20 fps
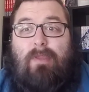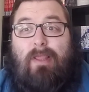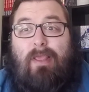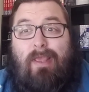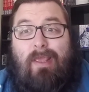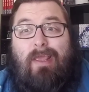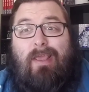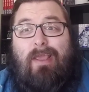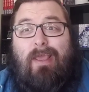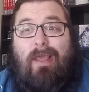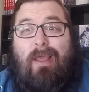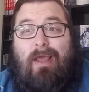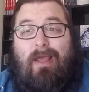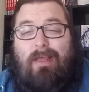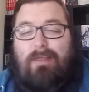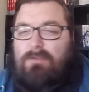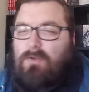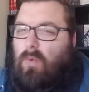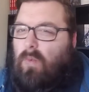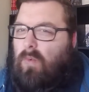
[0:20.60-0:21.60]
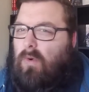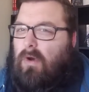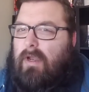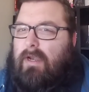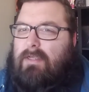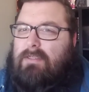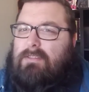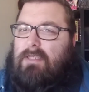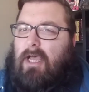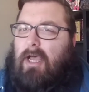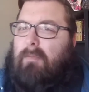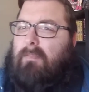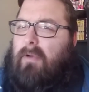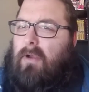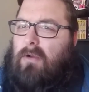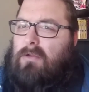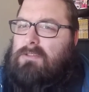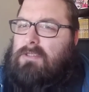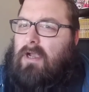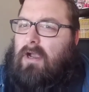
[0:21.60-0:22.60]
Hey guys, what is up?
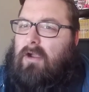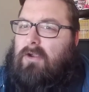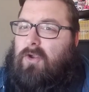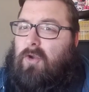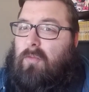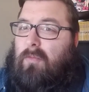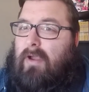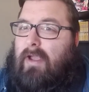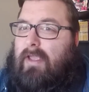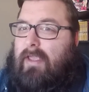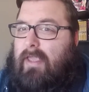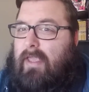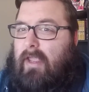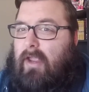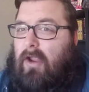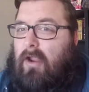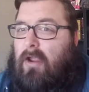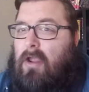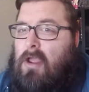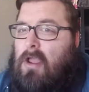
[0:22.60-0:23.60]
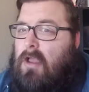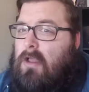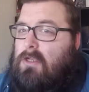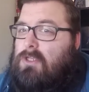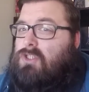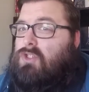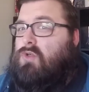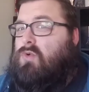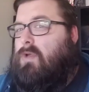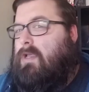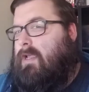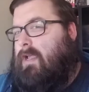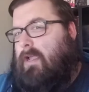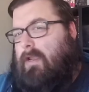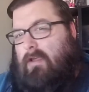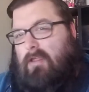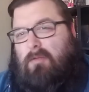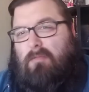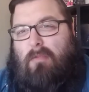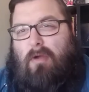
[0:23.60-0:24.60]
Otaku Mike here, doing
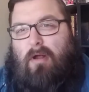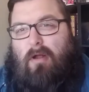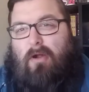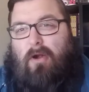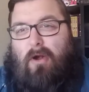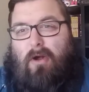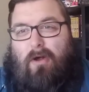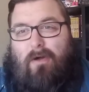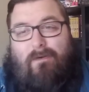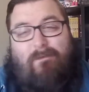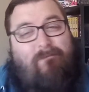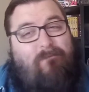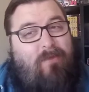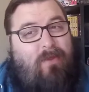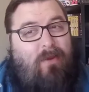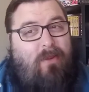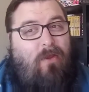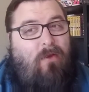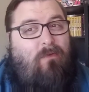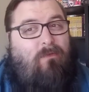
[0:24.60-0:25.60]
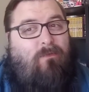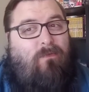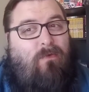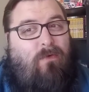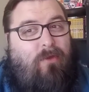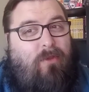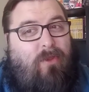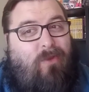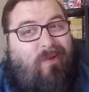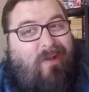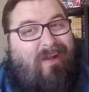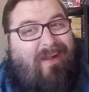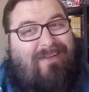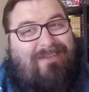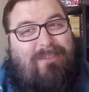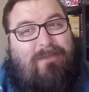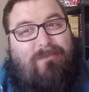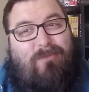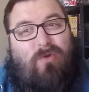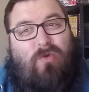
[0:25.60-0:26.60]
another Manga Haul video for you. I got
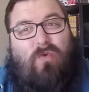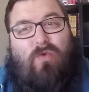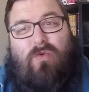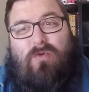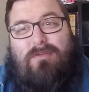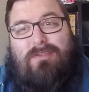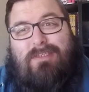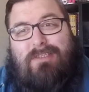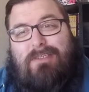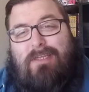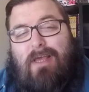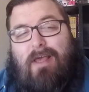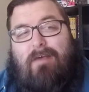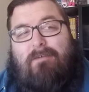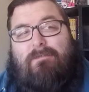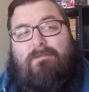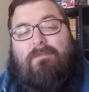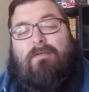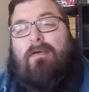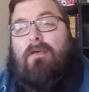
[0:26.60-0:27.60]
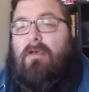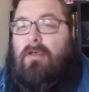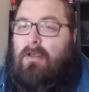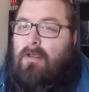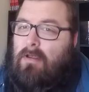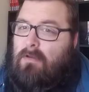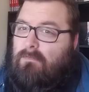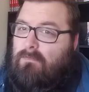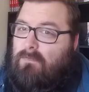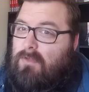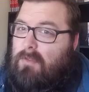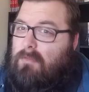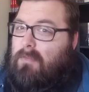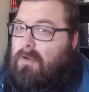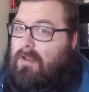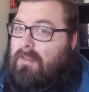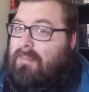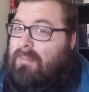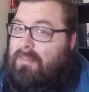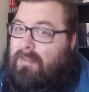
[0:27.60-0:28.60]
some cool stuff for the
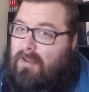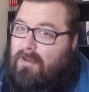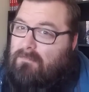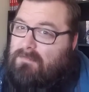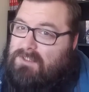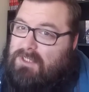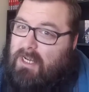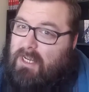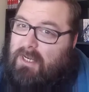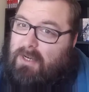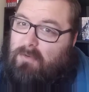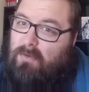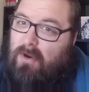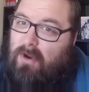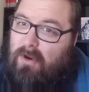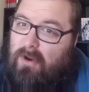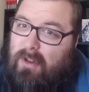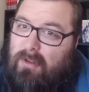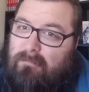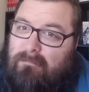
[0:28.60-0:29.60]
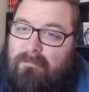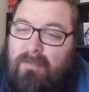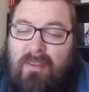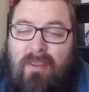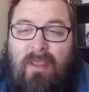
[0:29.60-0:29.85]
month of January.